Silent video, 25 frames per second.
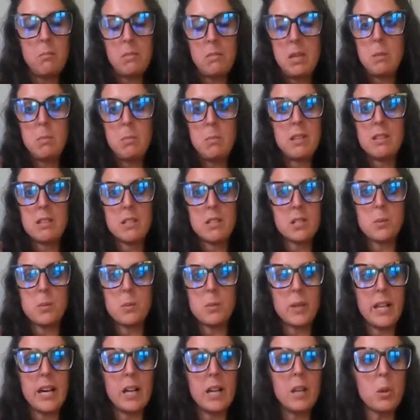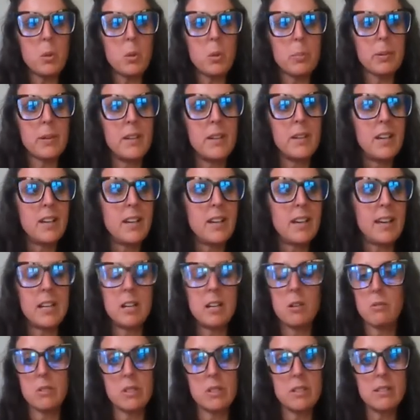maybe this will help. And
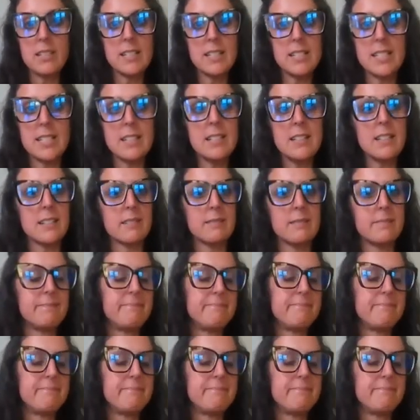it really did.